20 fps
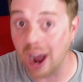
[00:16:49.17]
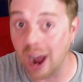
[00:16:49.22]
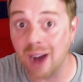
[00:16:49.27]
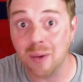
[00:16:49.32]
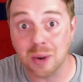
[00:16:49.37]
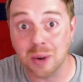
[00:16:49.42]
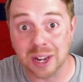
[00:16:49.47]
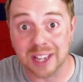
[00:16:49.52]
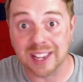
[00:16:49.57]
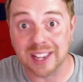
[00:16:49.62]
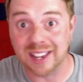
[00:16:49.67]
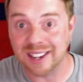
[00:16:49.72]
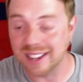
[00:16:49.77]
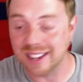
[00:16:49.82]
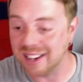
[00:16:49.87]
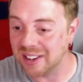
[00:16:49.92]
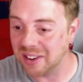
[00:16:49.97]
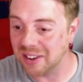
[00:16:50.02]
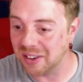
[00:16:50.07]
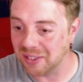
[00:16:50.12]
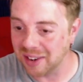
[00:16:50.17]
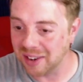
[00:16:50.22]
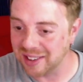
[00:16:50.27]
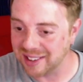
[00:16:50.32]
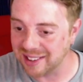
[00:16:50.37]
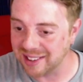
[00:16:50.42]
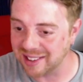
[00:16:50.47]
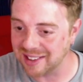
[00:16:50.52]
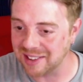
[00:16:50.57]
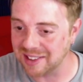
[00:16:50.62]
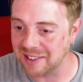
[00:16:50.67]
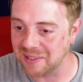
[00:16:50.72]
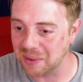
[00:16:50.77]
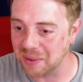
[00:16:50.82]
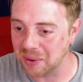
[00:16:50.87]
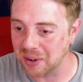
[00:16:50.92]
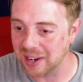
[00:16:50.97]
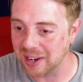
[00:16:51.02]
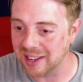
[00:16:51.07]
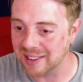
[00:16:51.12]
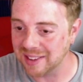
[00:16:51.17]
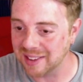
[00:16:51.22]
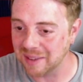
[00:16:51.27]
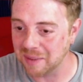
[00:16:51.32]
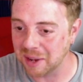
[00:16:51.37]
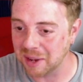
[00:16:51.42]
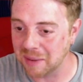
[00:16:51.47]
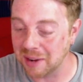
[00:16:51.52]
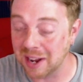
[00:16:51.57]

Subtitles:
I want to get Diddy Kong Racing 64 again sometime,